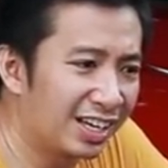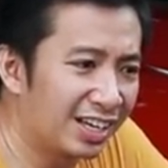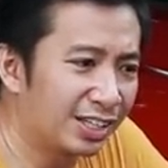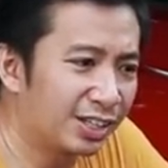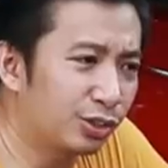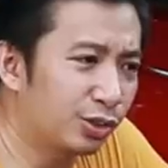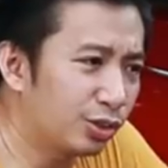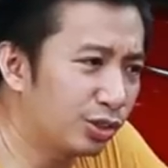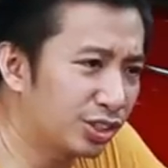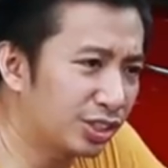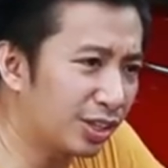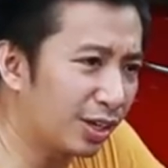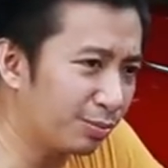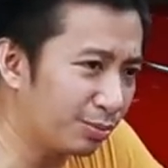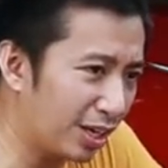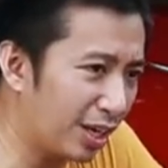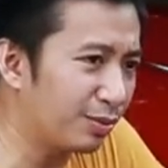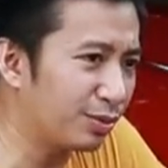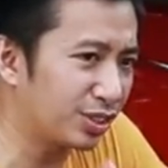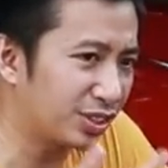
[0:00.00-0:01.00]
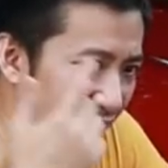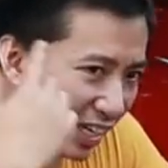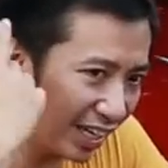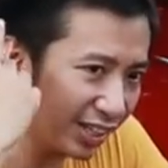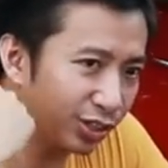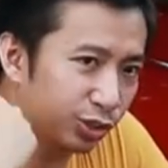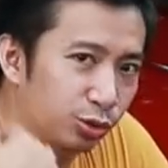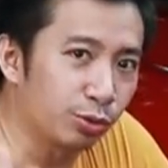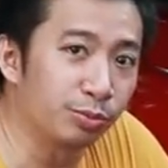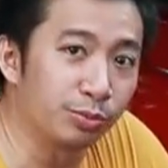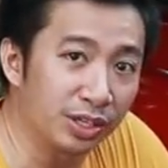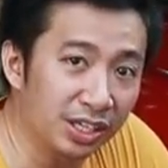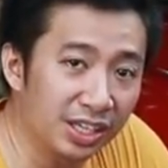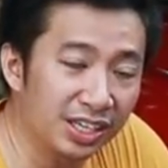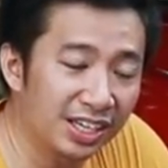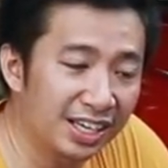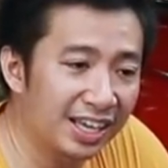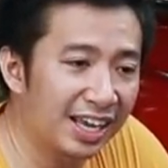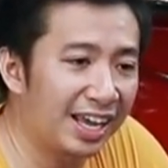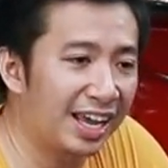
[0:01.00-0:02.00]
it could sometimes get to
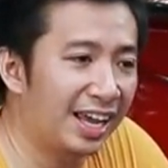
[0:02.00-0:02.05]
me.